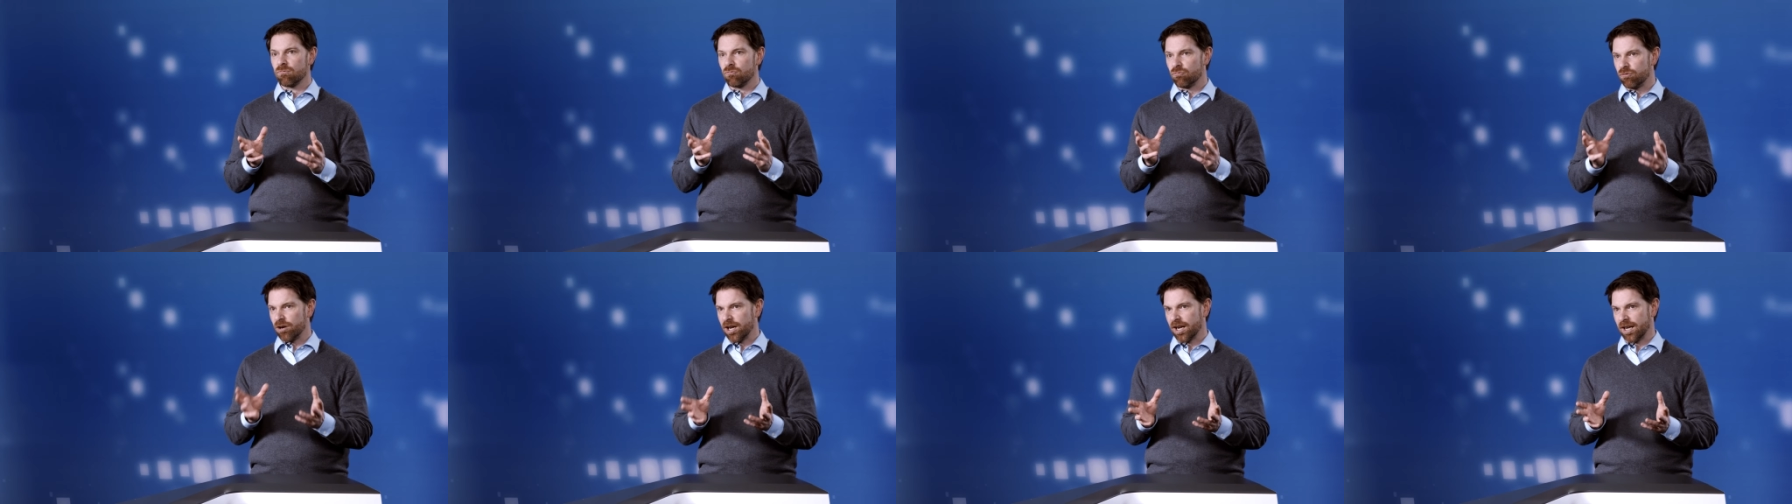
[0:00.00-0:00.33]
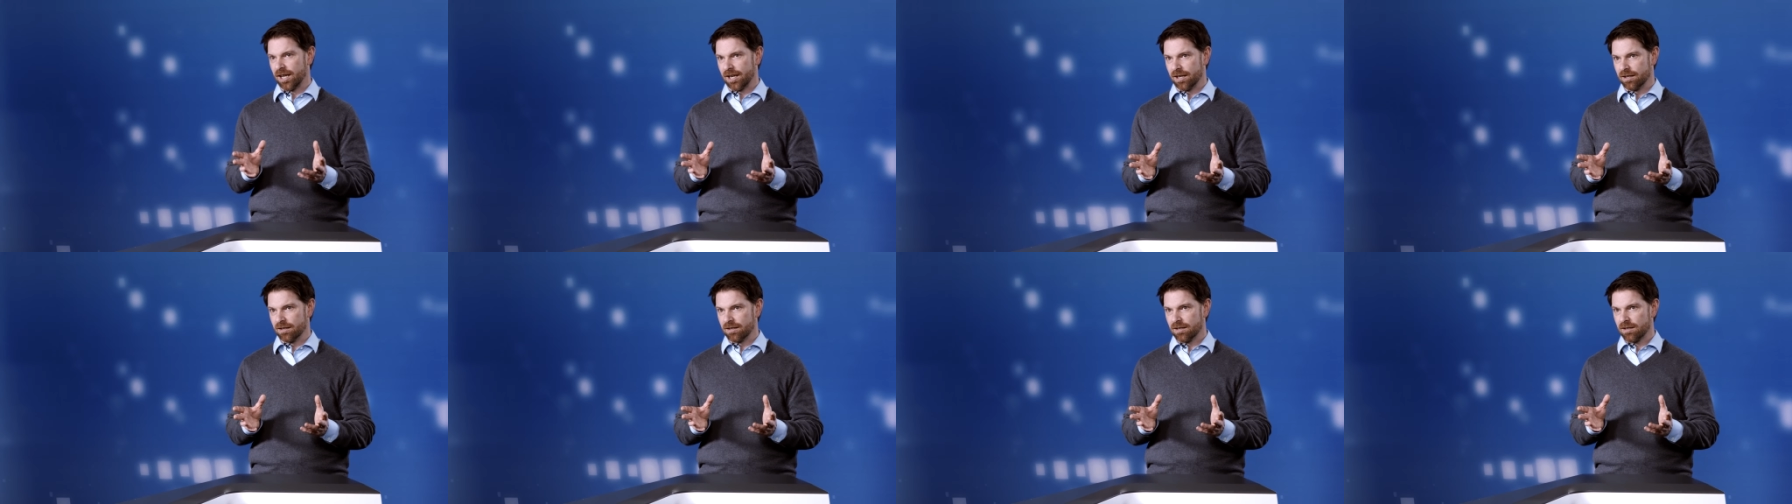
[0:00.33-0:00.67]

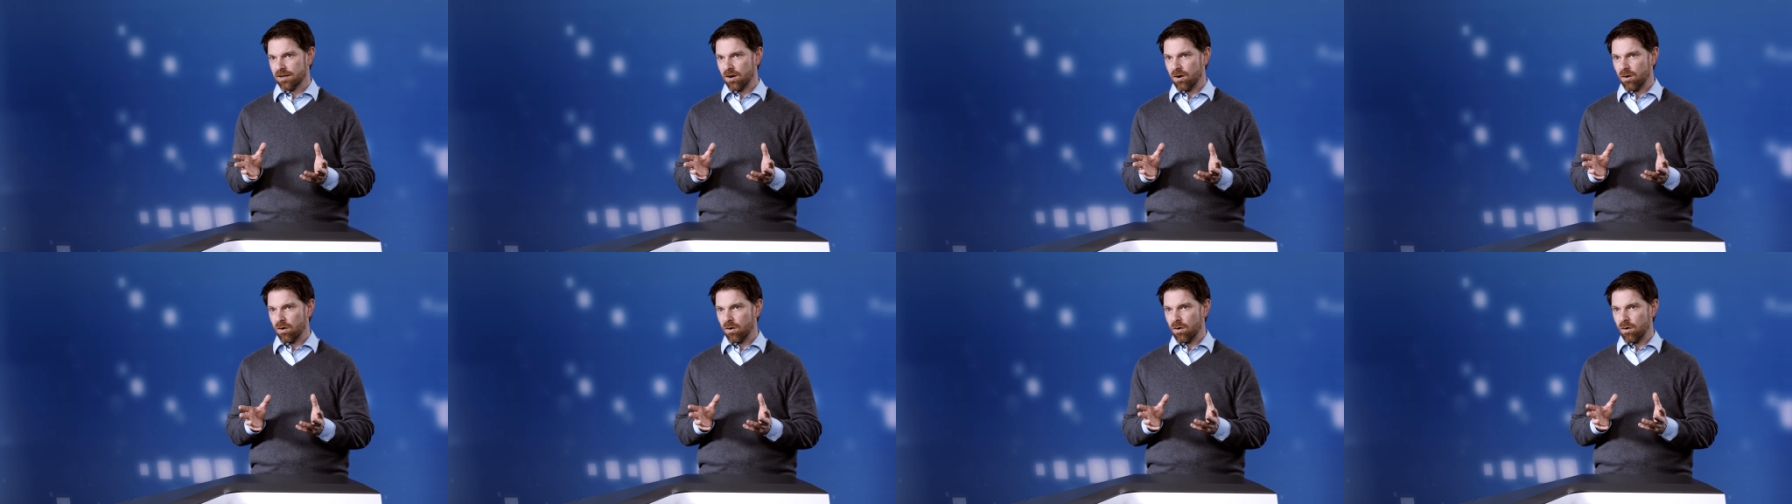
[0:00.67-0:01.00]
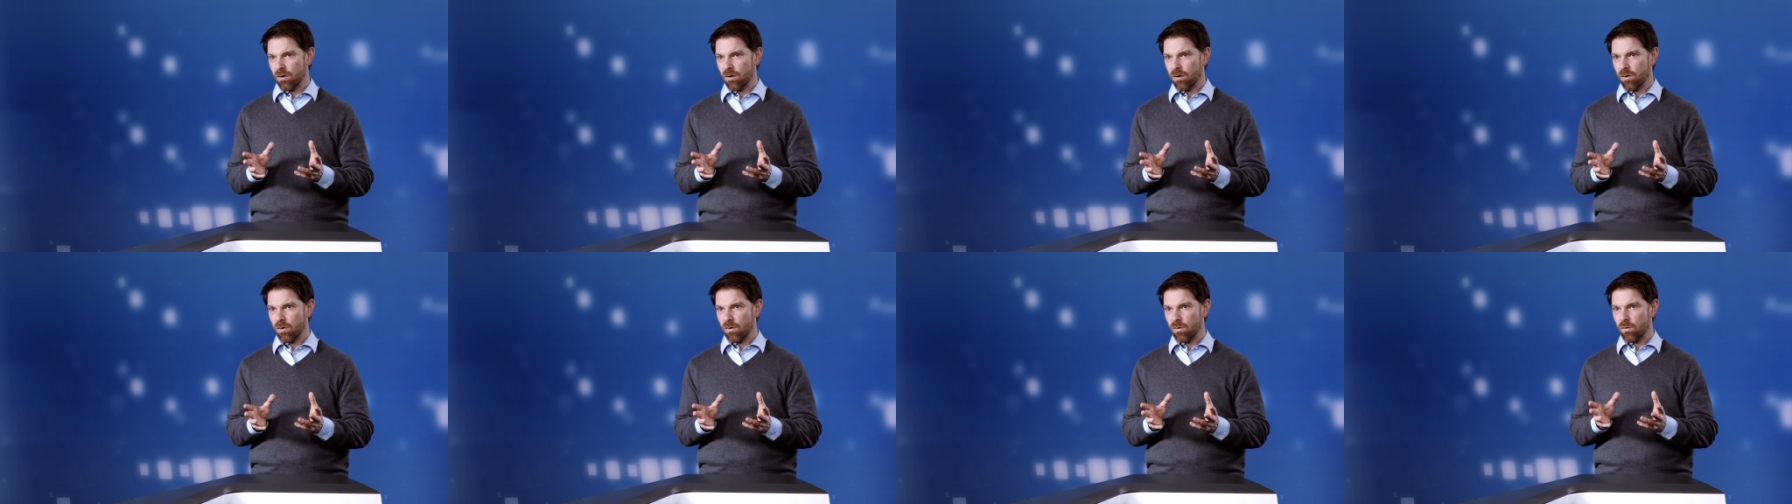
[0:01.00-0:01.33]
really,
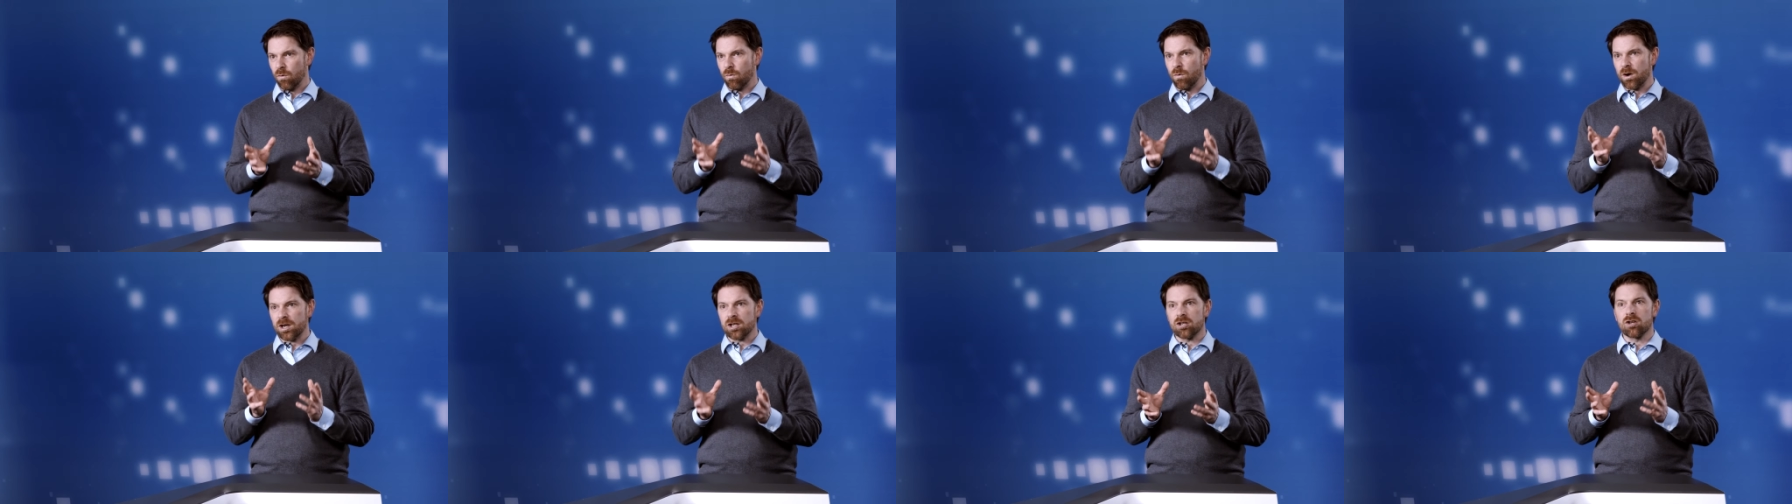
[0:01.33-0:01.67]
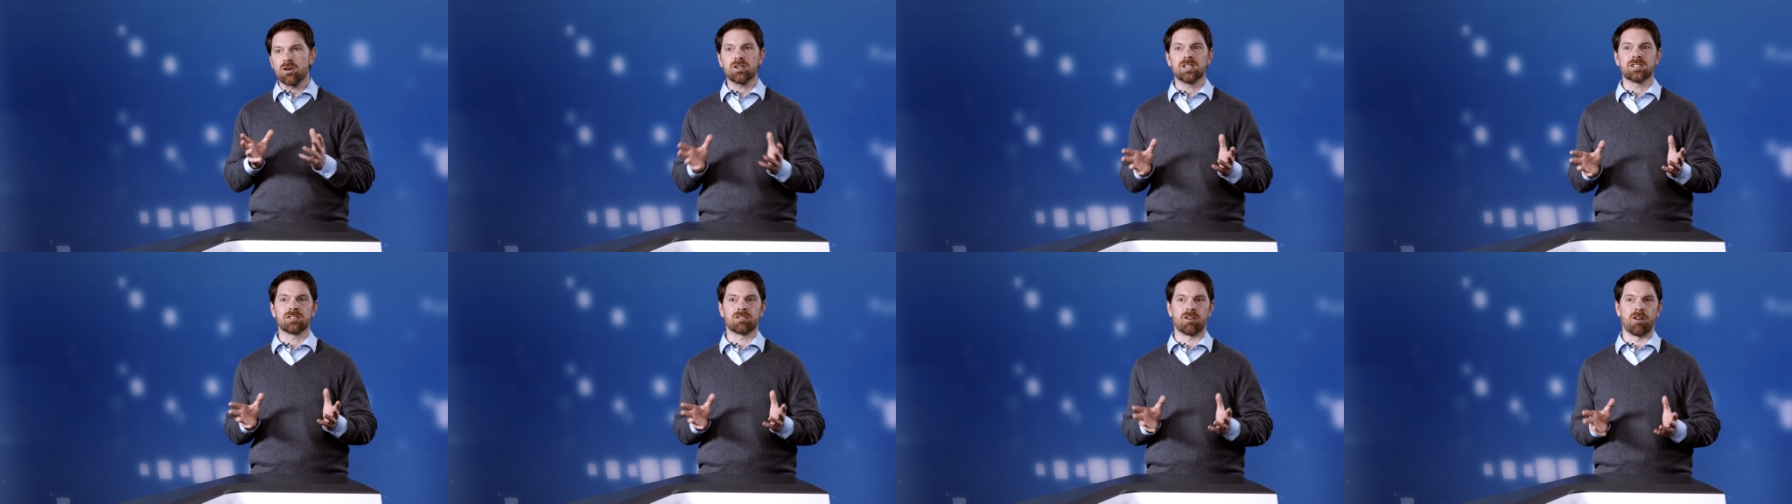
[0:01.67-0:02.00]
what
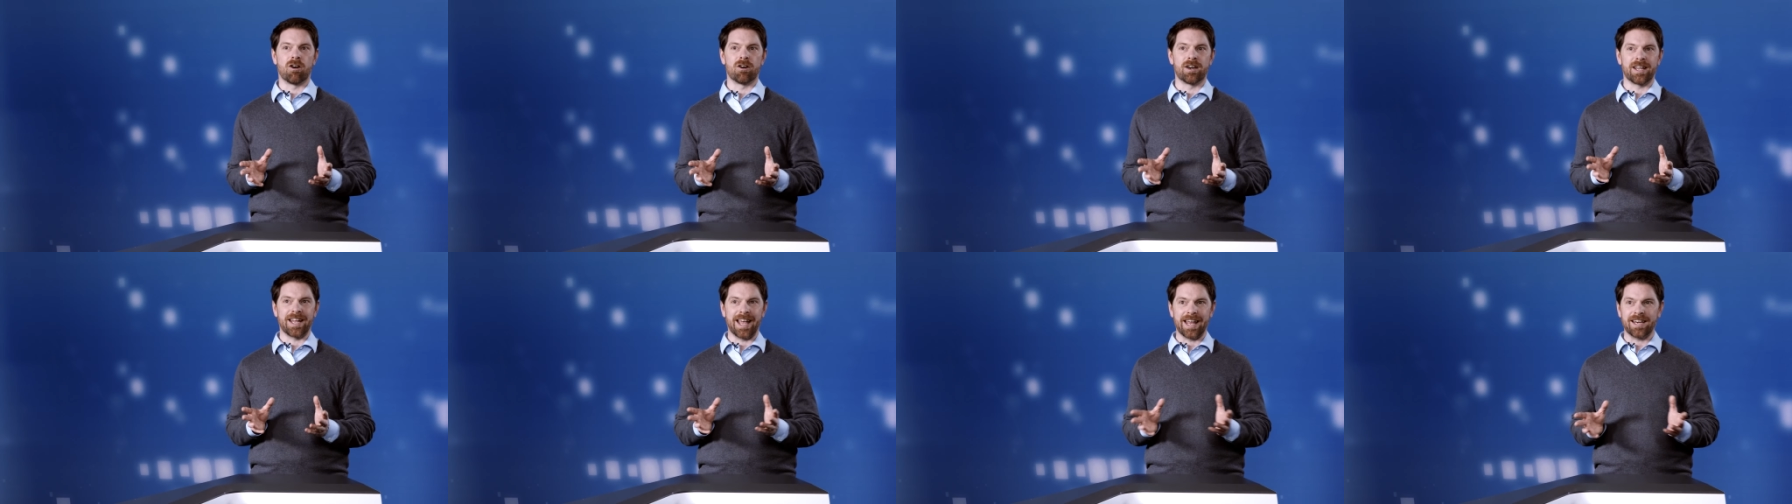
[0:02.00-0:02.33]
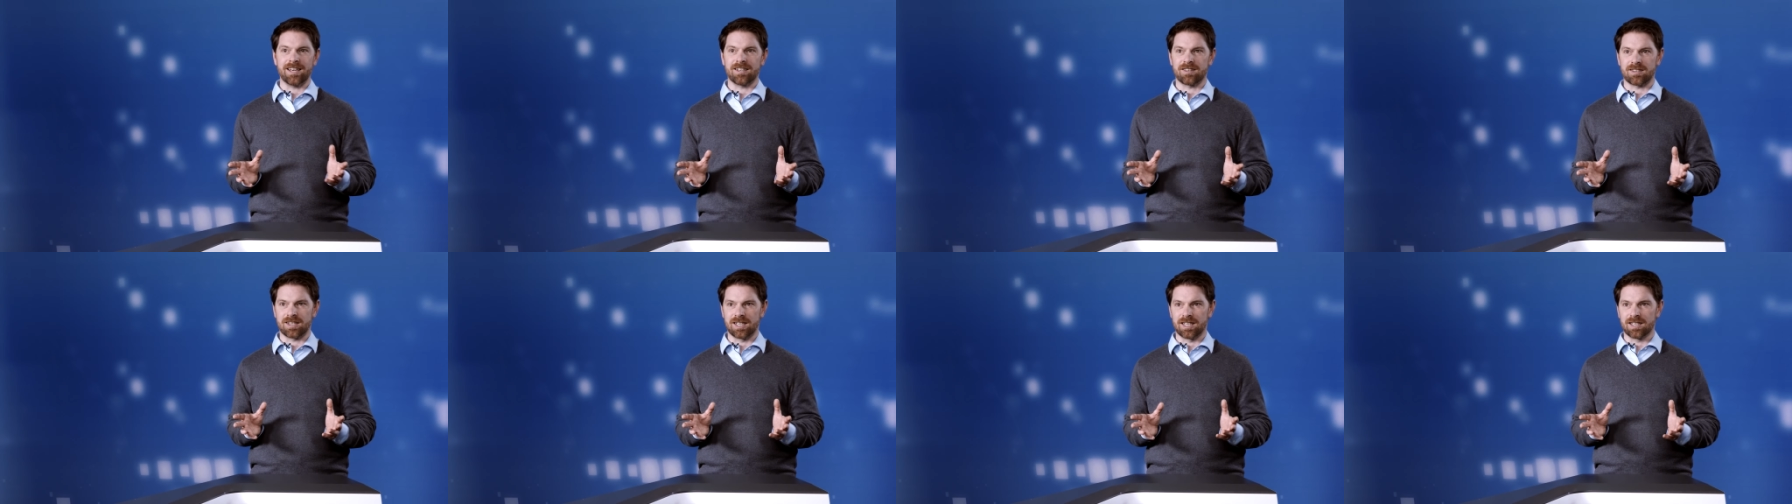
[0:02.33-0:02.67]
good is learning
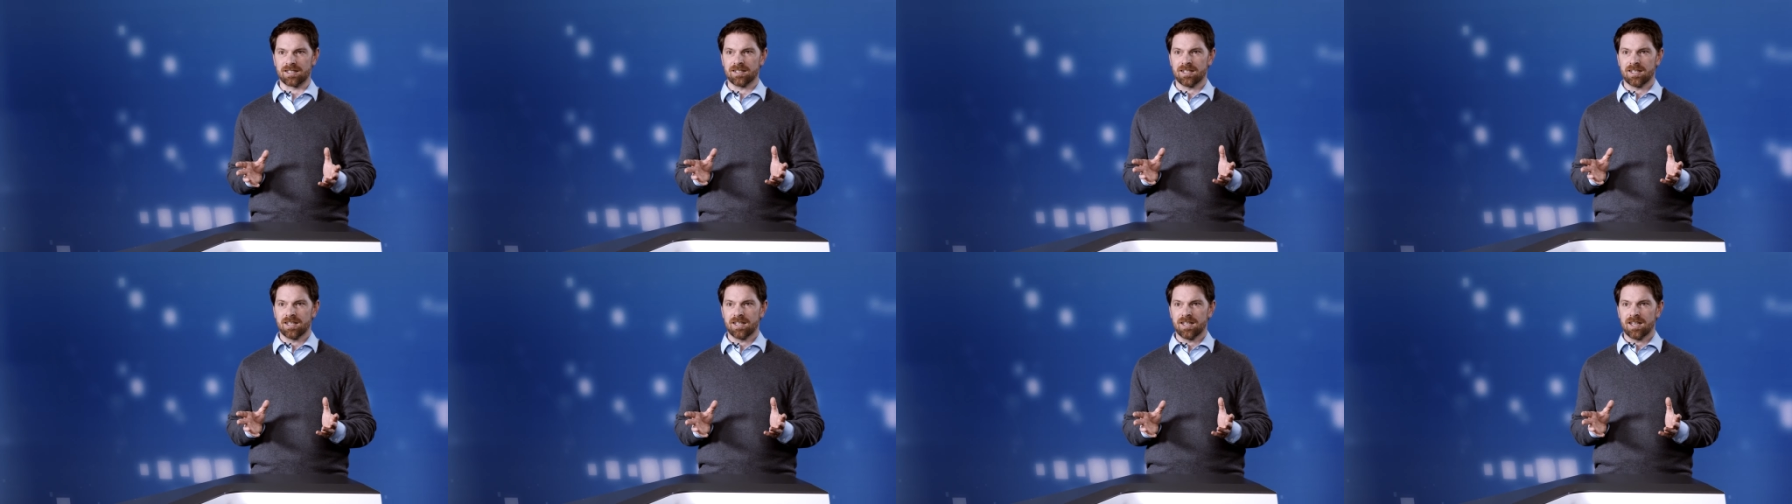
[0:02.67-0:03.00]
anything